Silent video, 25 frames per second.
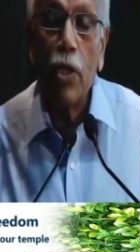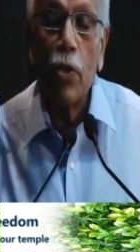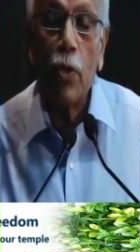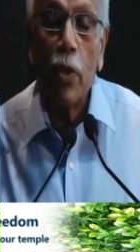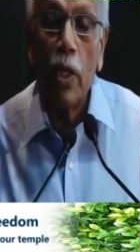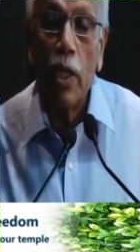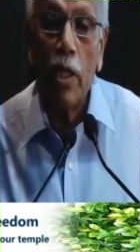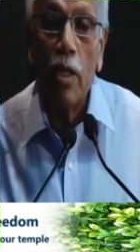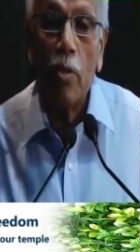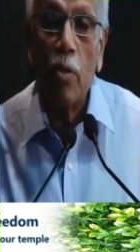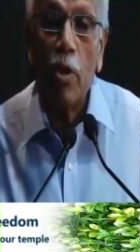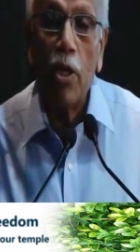
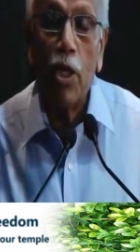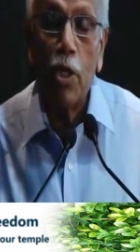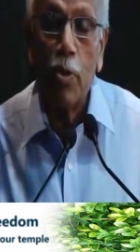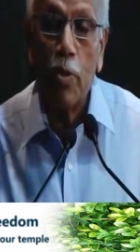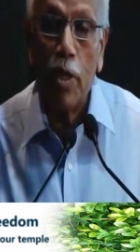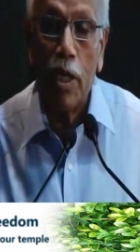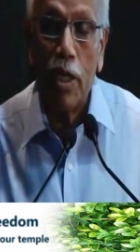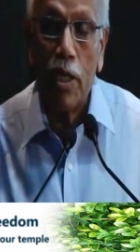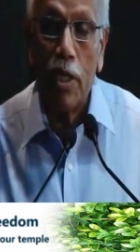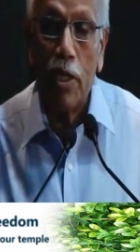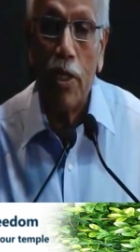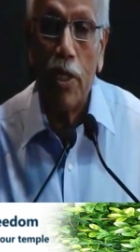editorial in the
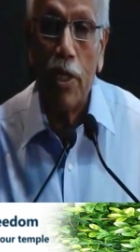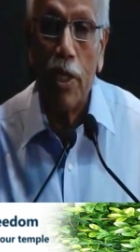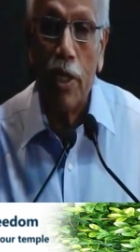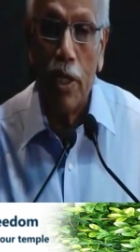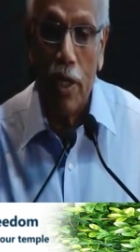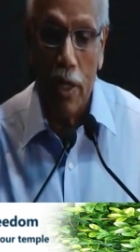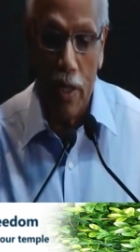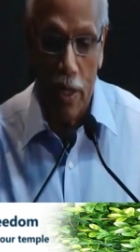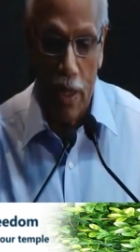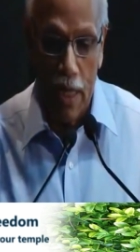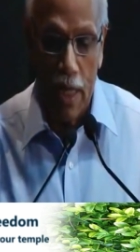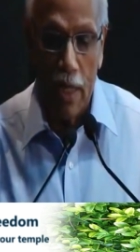British Medical
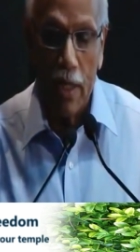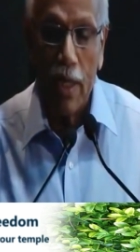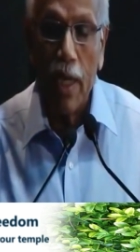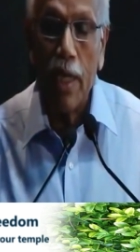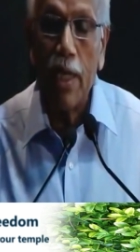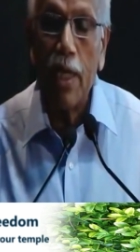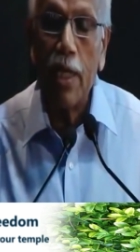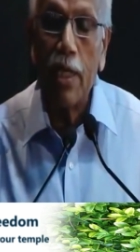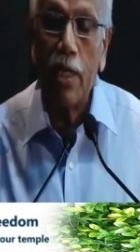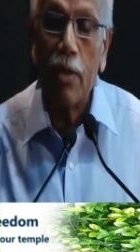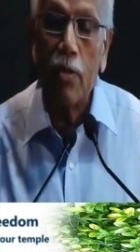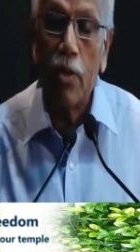Journal, and
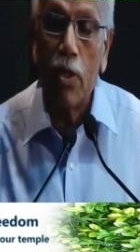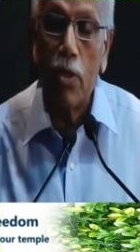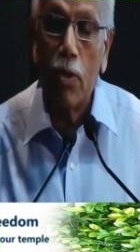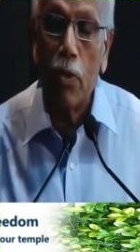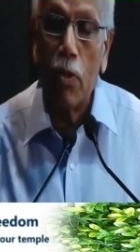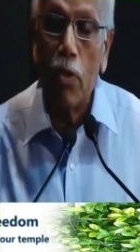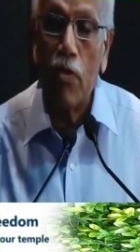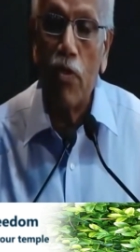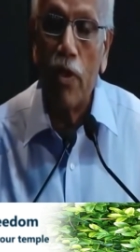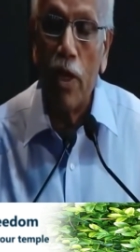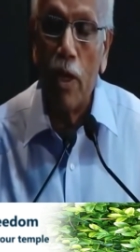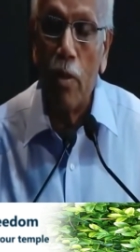the editor was
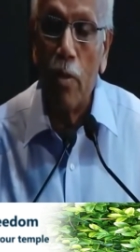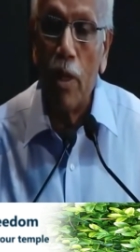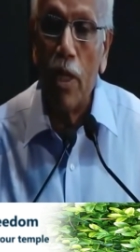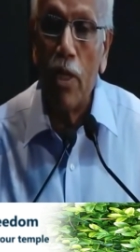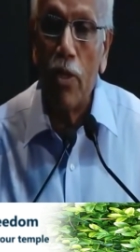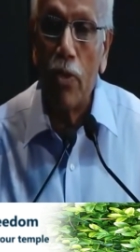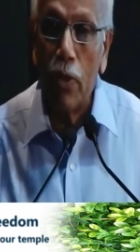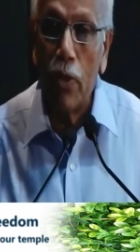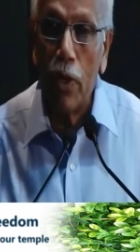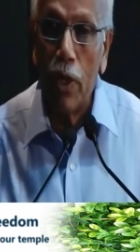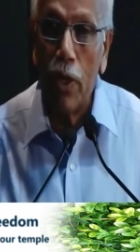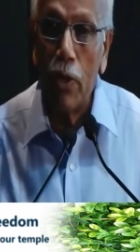a good friend of
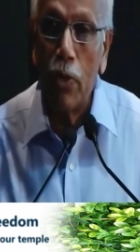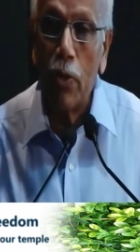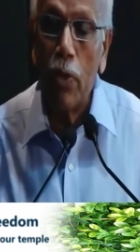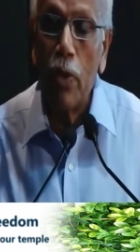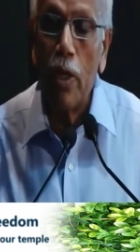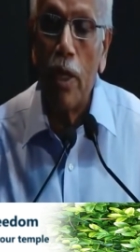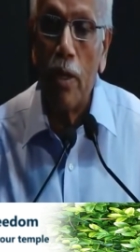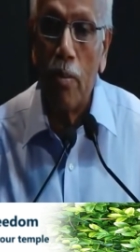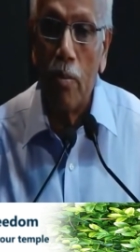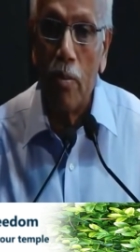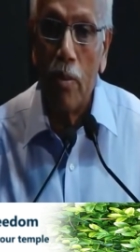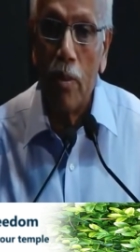mine, so I
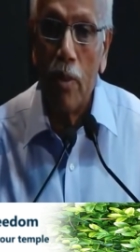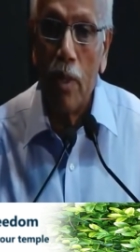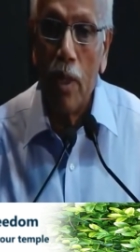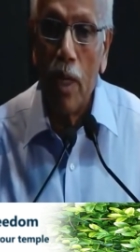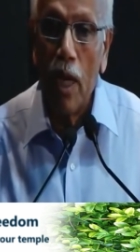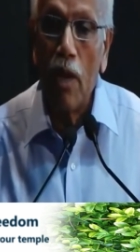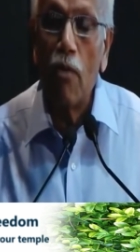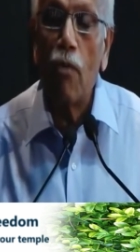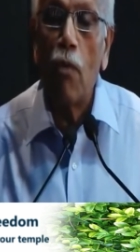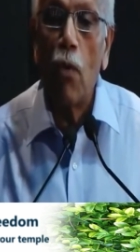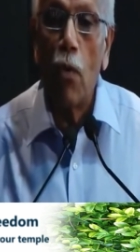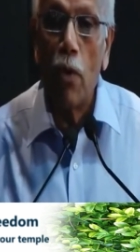
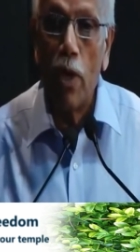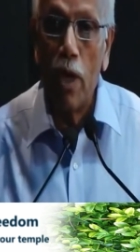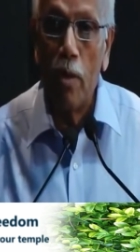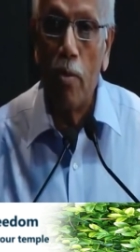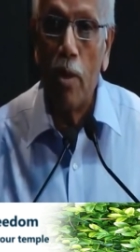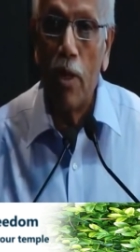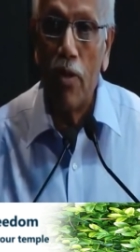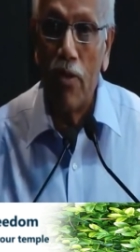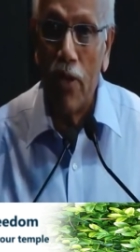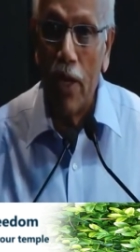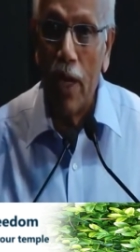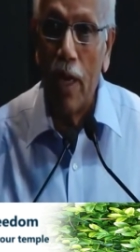
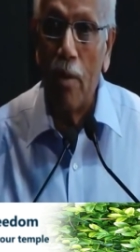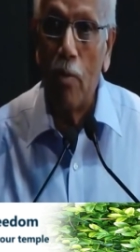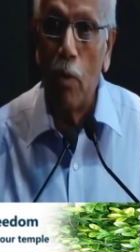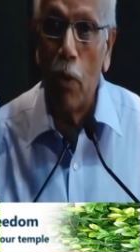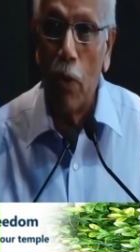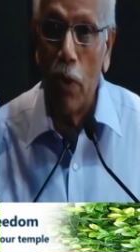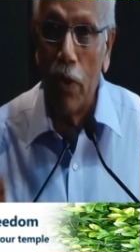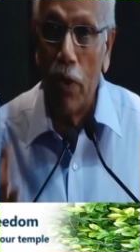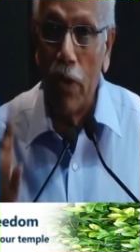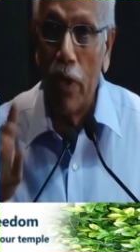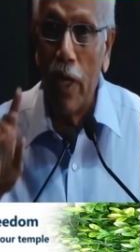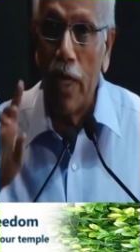phoned him and said,
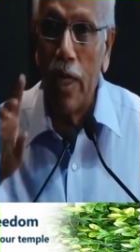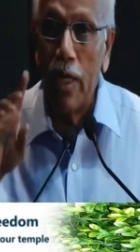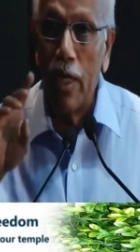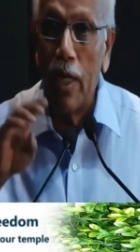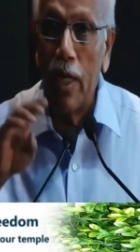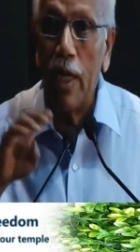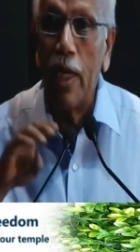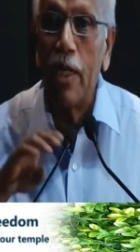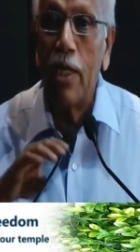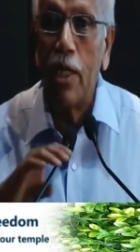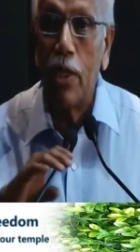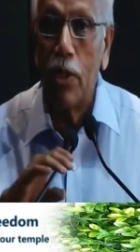I'm going to
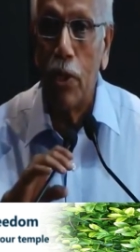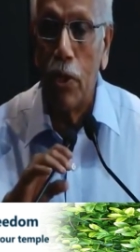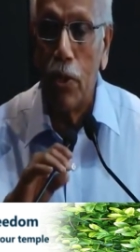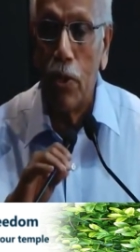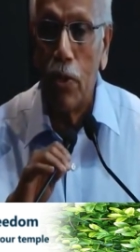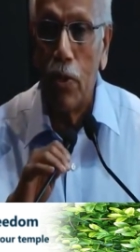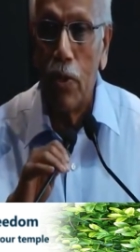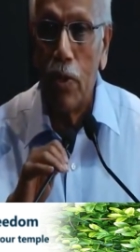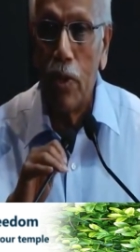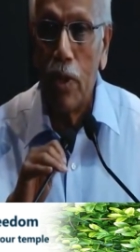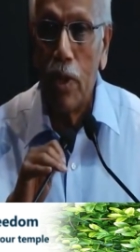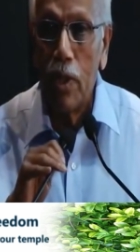write a letter to
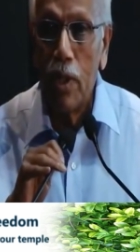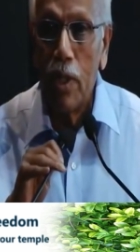you.